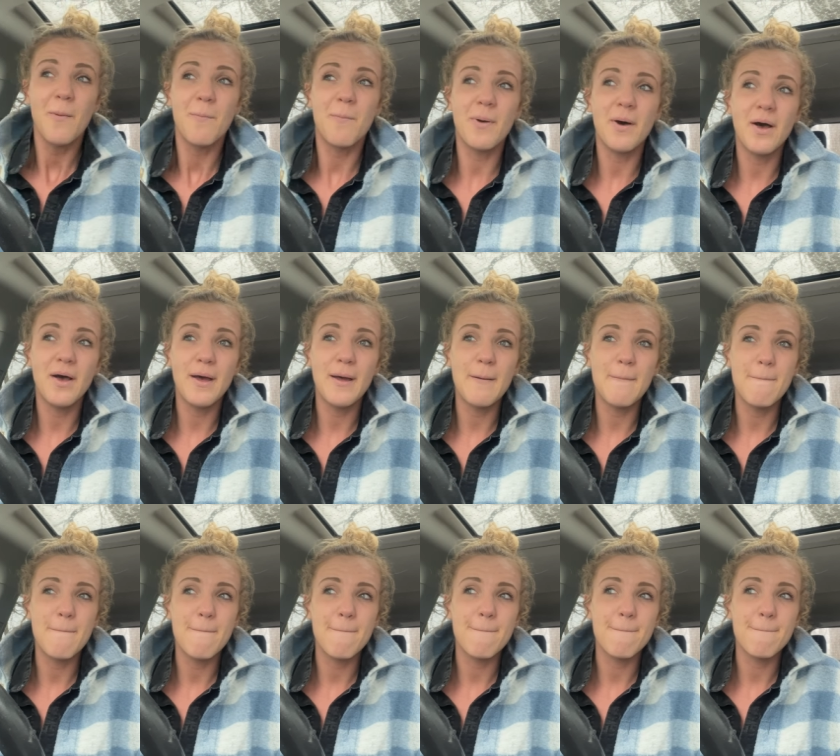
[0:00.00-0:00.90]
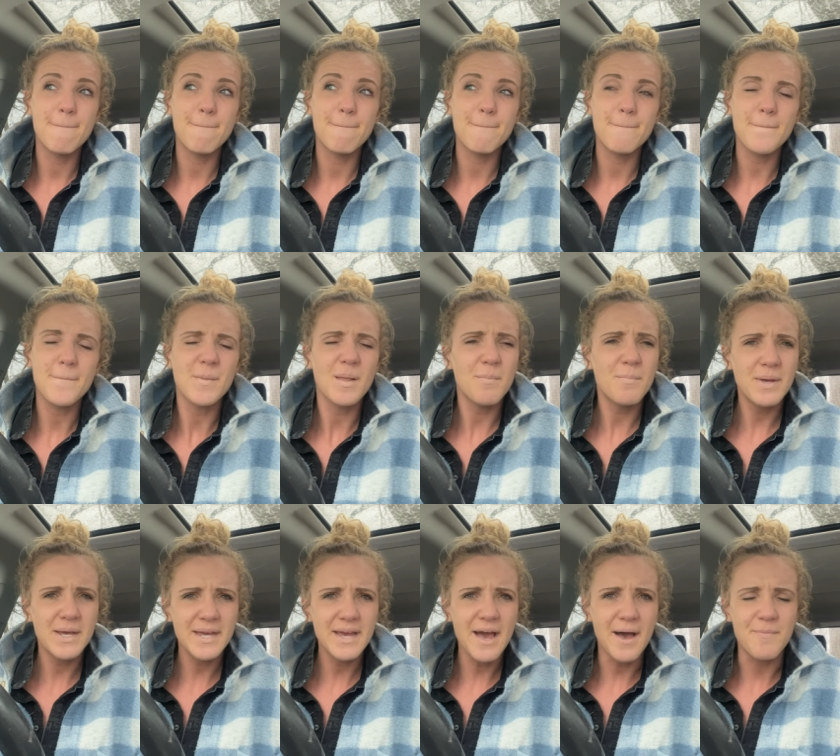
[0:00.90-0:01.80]
But,
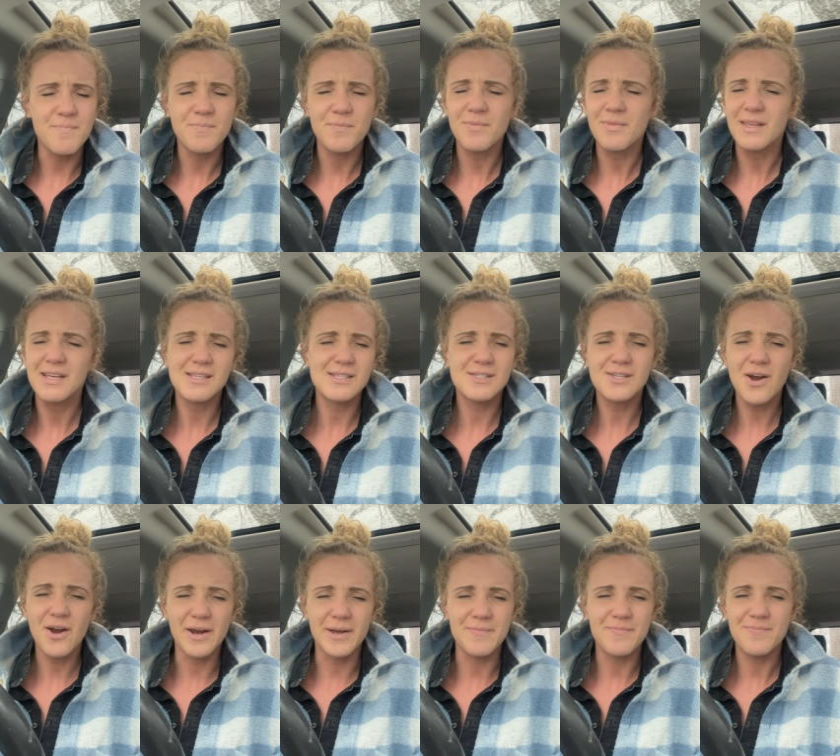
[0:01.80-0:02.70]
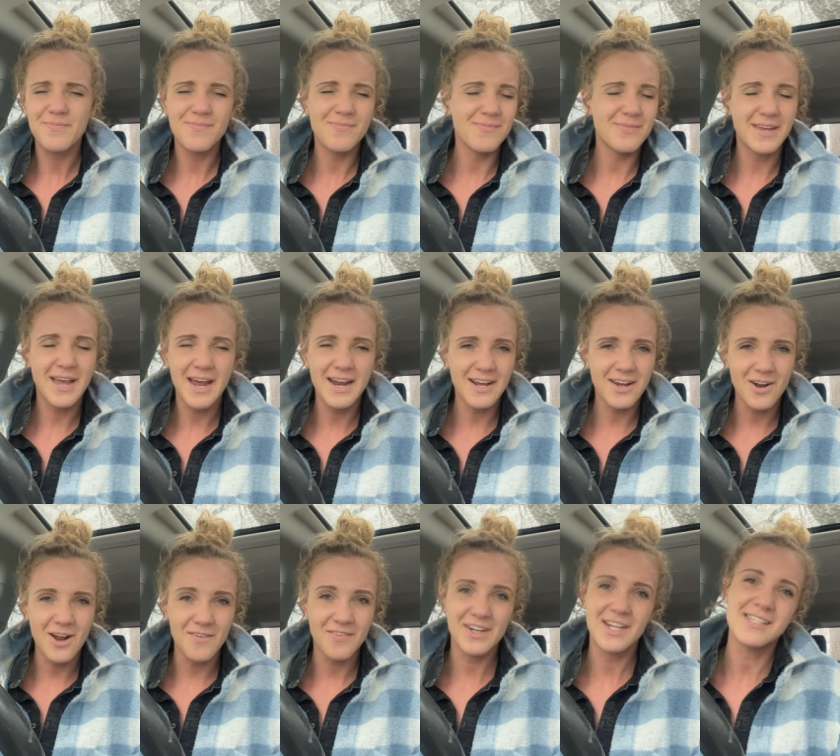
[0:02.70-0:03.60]
but yeah, sorry, kind of
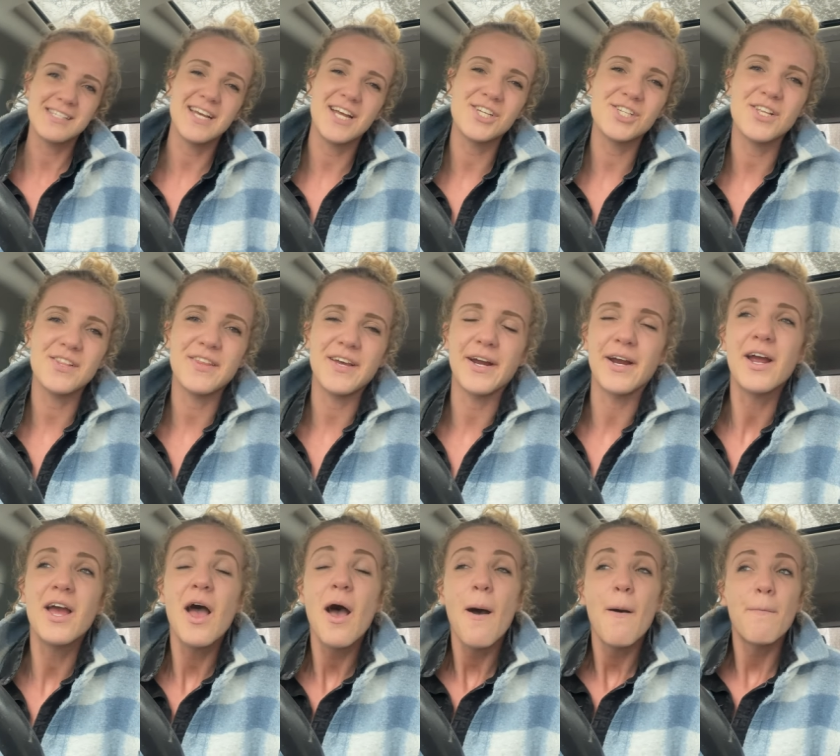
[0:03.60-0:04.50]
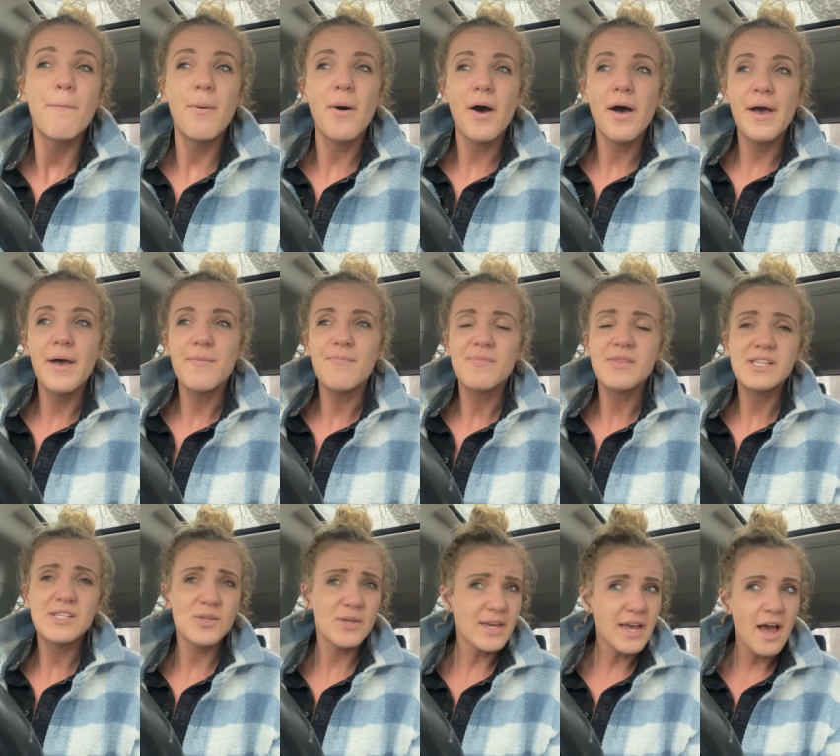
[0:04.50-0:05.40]
got off on a tangent there. But,
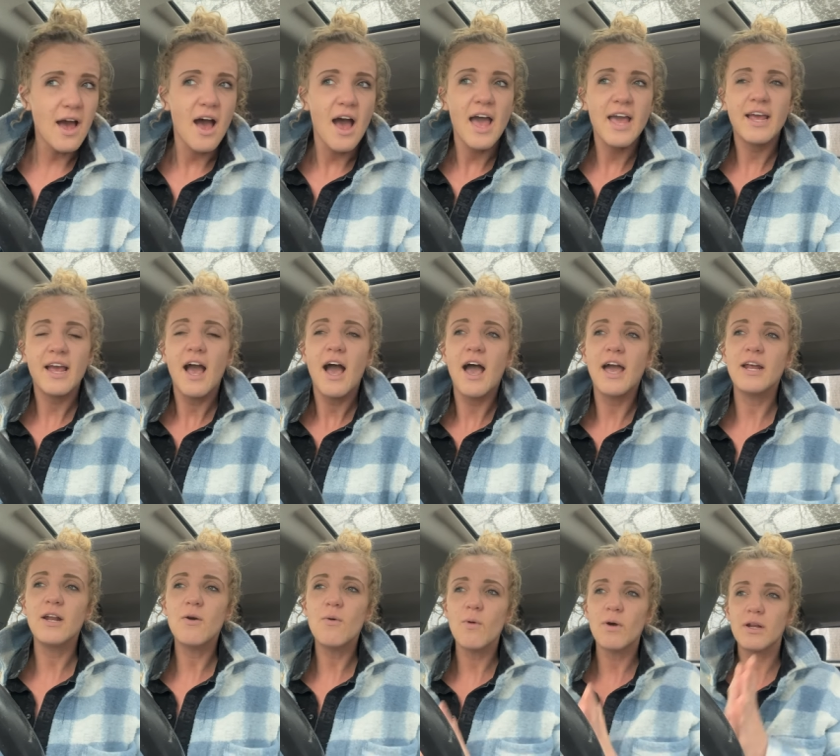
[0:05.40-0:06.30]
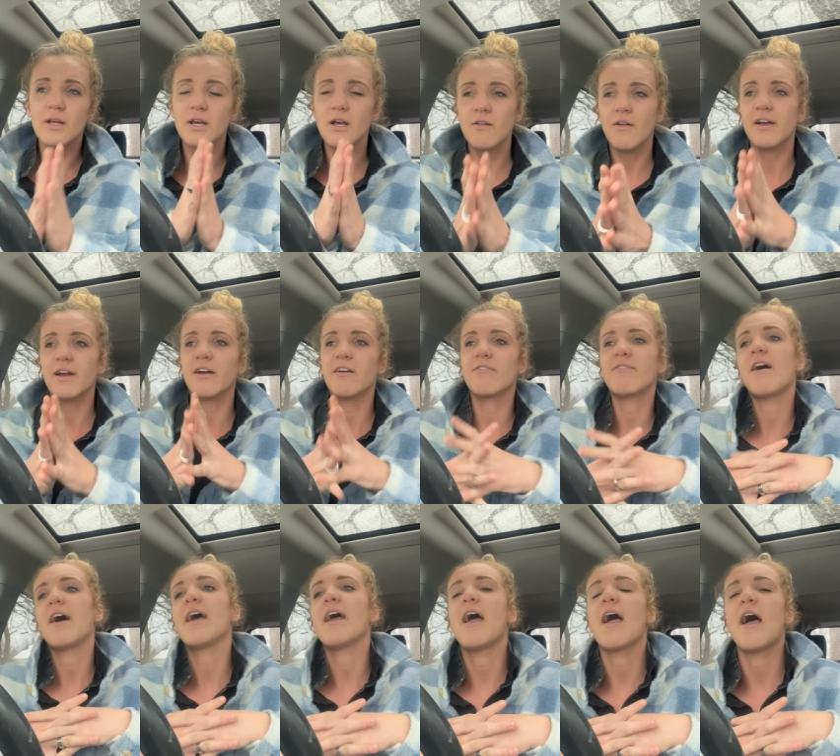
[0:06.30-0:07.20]
so yeah, I kind of want to
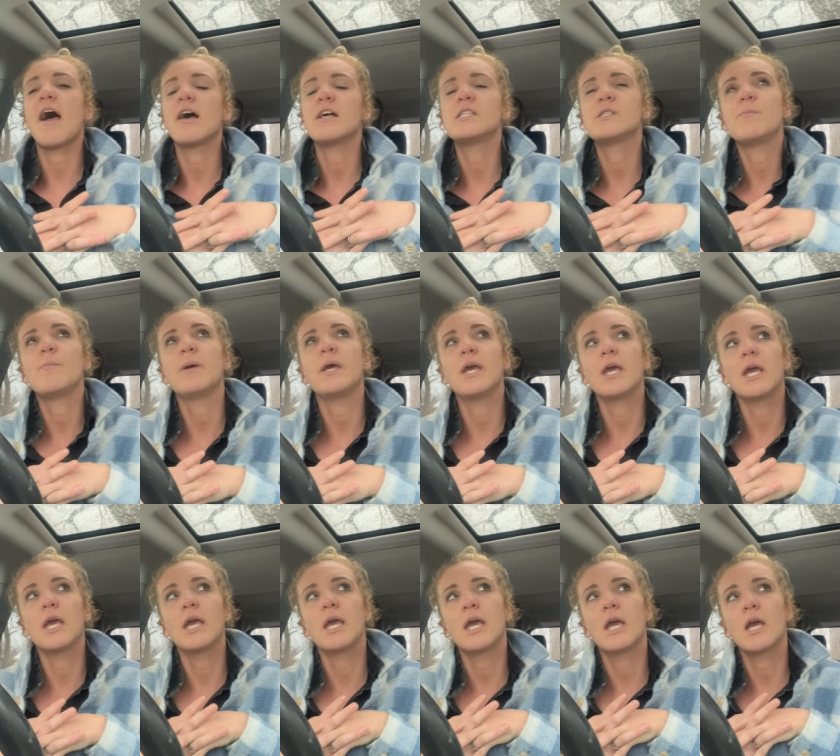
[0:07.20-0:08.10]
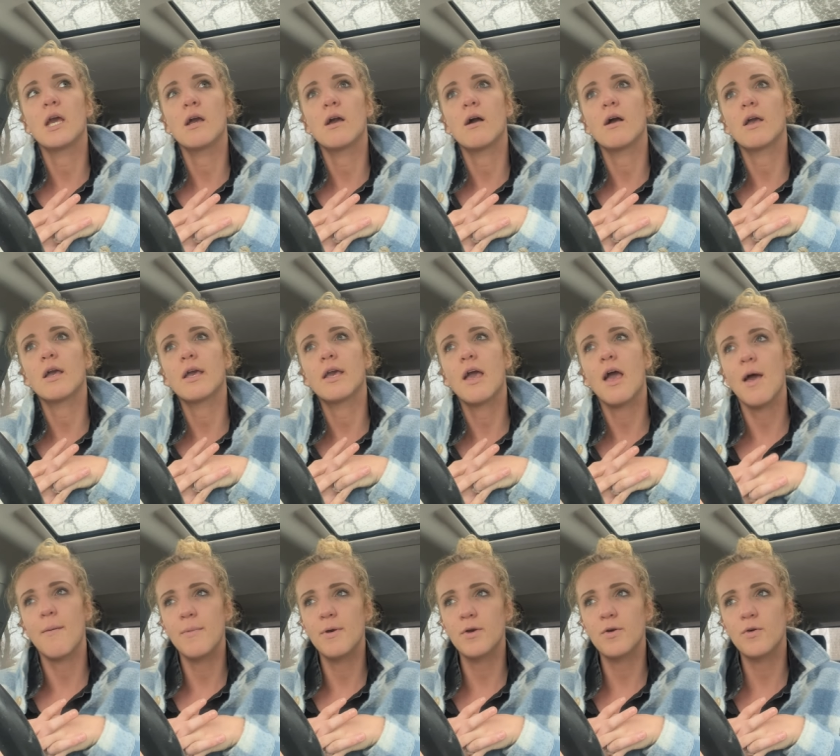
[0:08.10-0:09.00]
clarify it as being
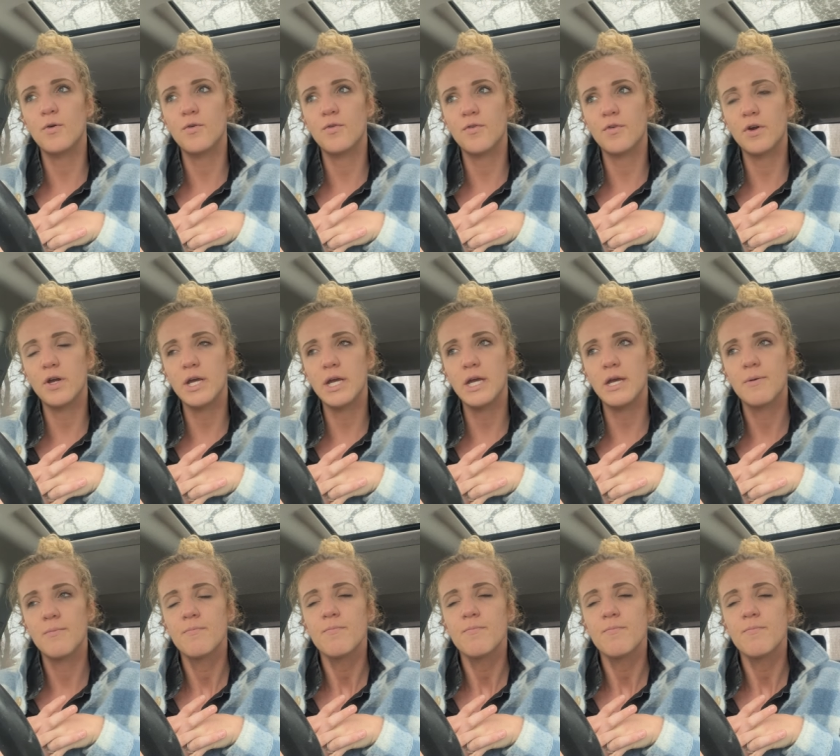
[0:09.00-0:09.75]
chemical free,